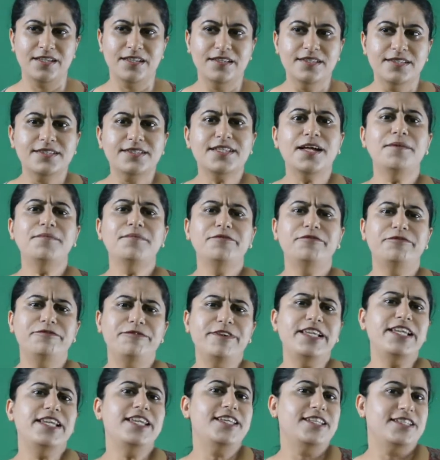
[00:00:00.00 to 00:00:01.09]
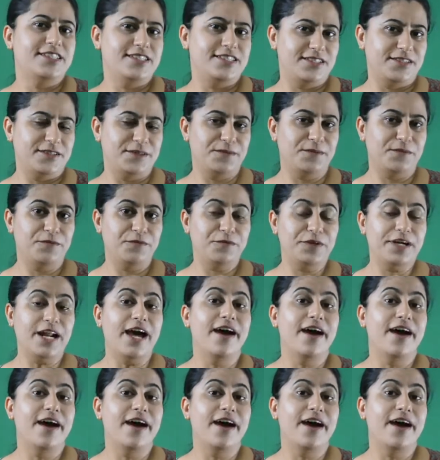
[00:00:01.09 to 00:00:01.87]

some feelings were